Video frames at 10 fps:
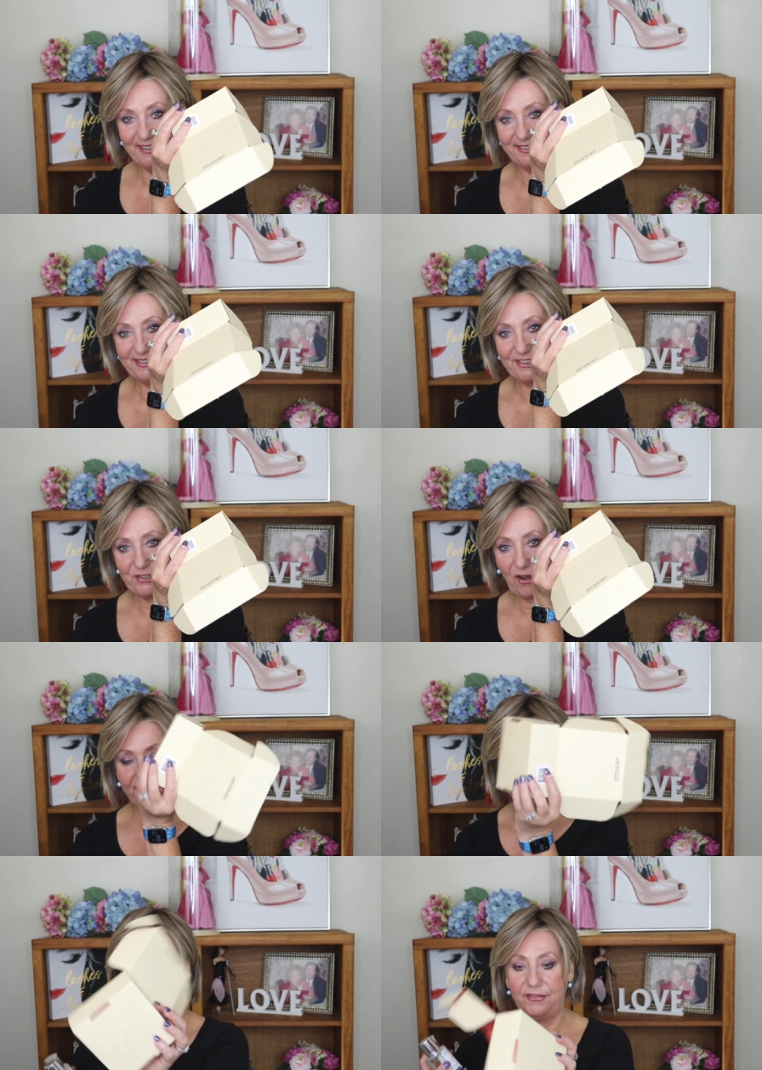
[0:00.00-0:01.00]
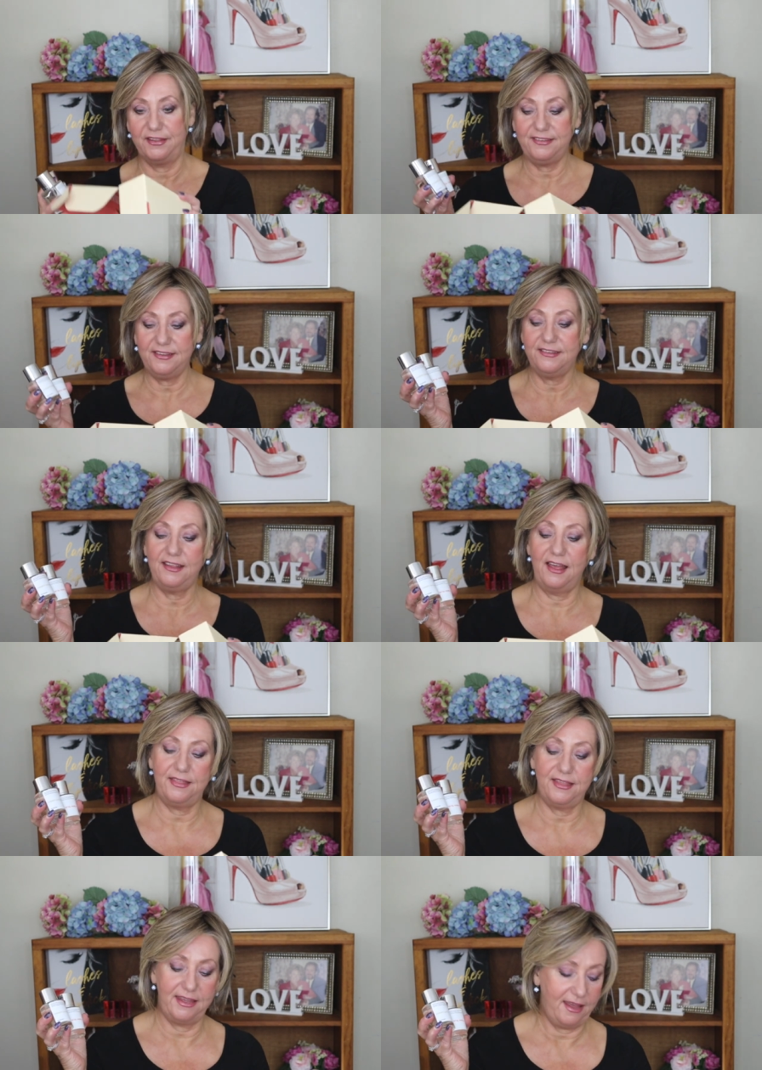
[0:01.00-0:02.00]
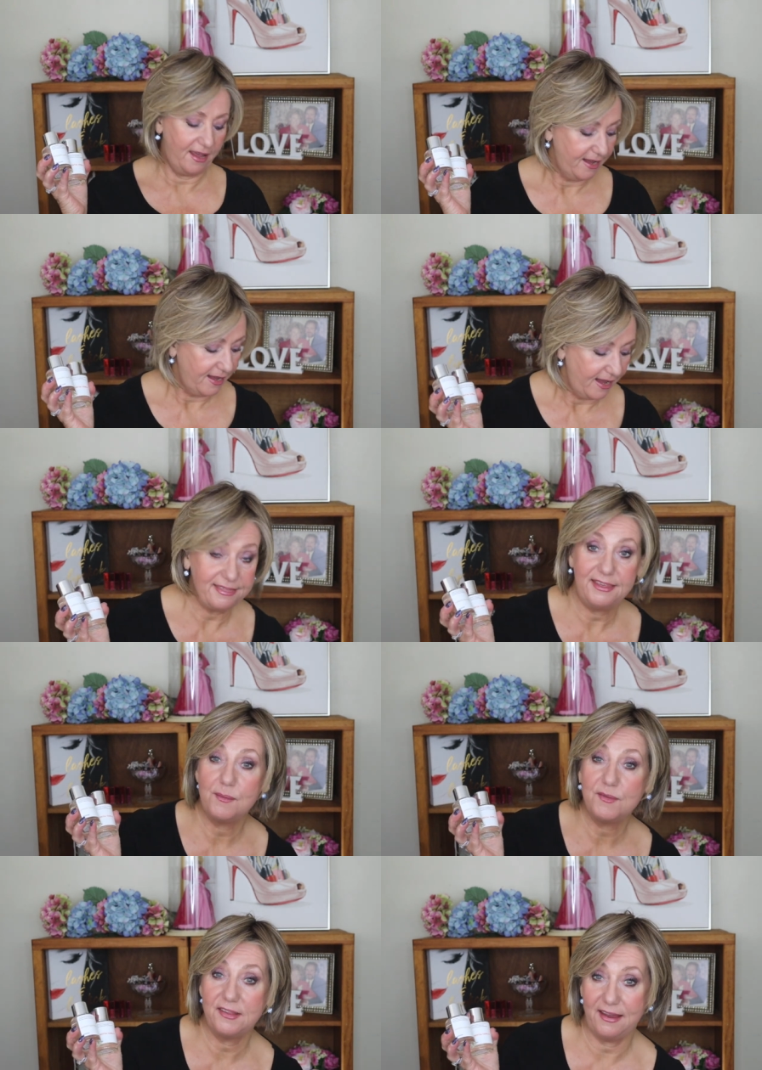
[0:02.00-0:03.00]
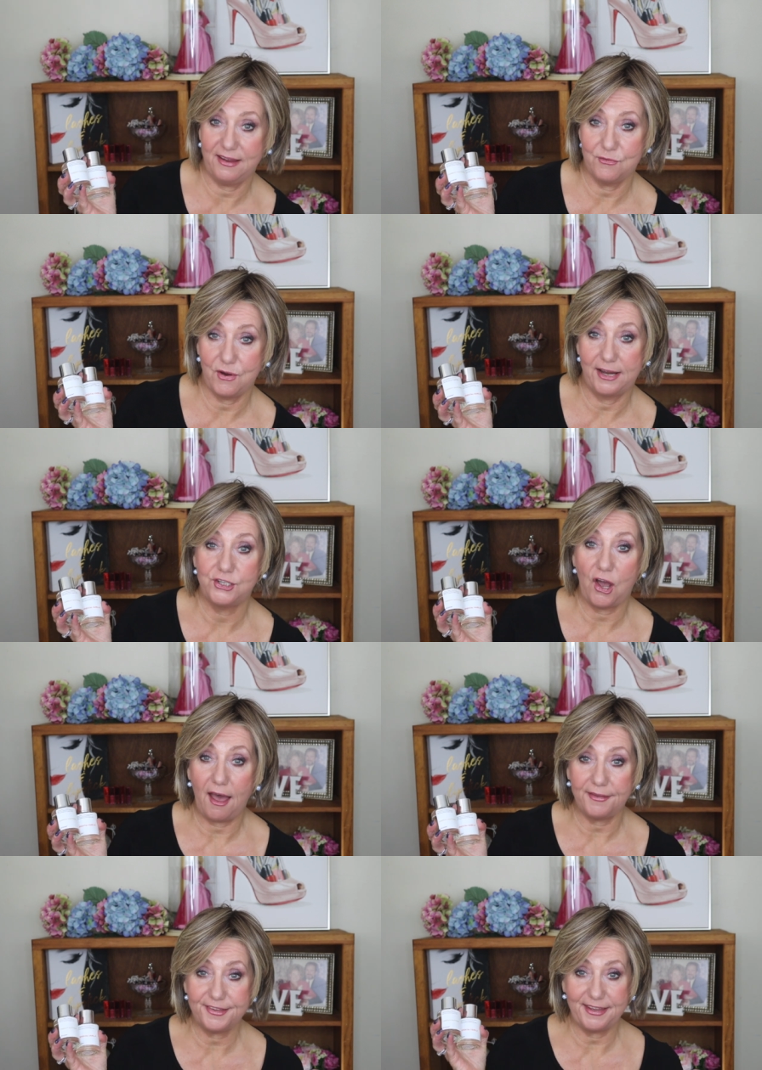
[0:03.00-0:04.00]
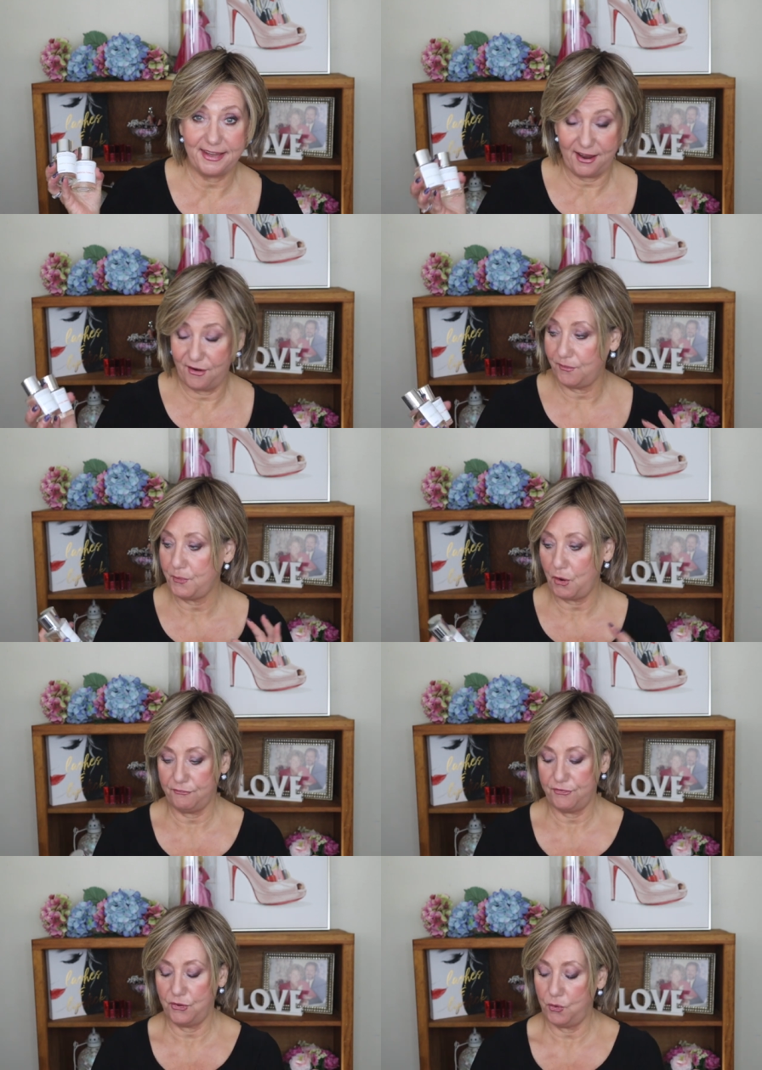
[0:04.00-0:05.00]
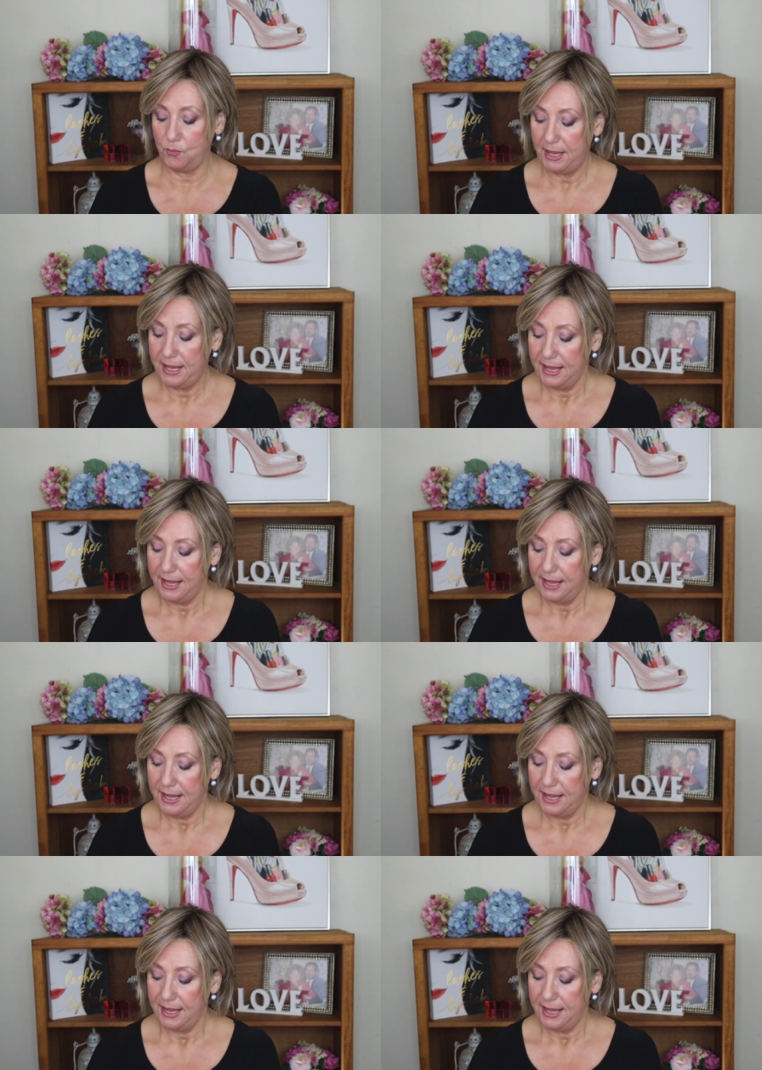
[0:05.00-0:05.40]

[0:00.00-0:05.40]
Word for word: This is Dossier. This is the, I think I'm saying it right, Dossier perfume.